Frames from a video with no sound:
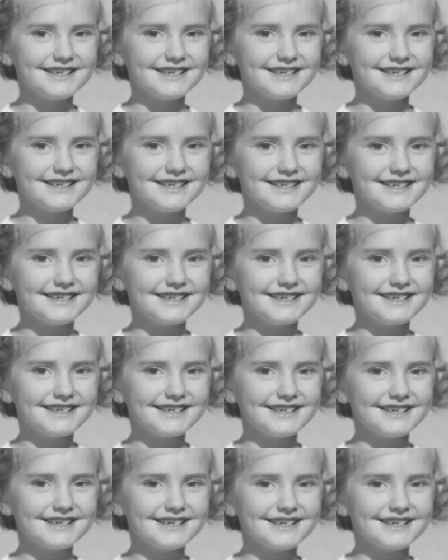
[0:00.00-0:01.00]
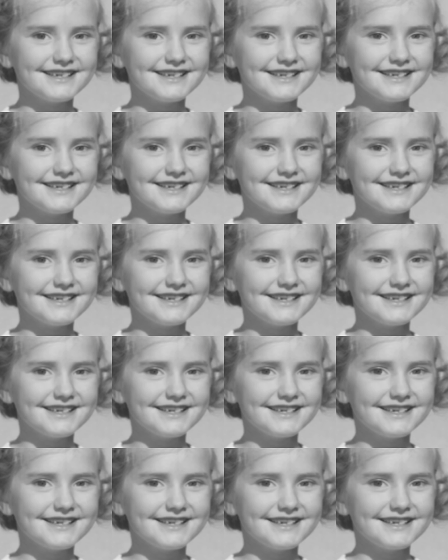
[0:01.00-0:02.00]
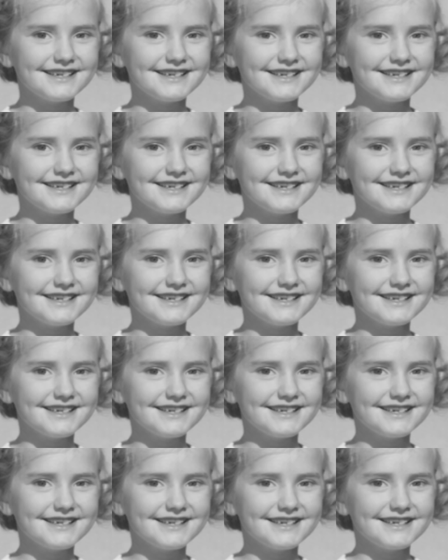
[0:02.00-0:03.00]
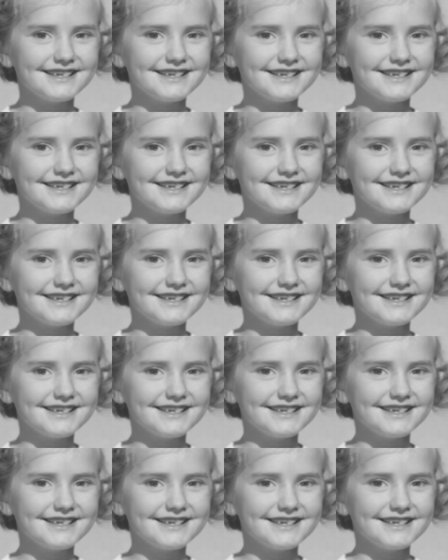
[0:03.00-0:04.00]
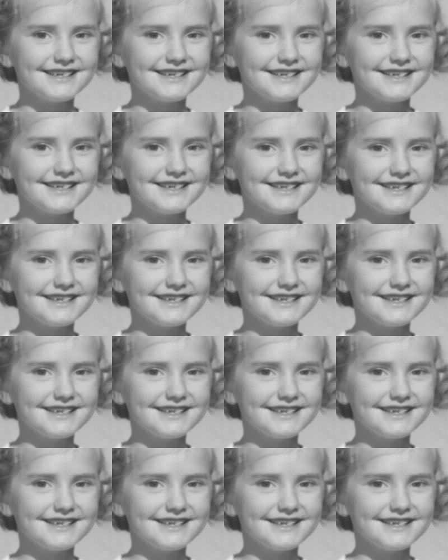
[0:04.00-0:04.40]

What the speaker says: [no speech]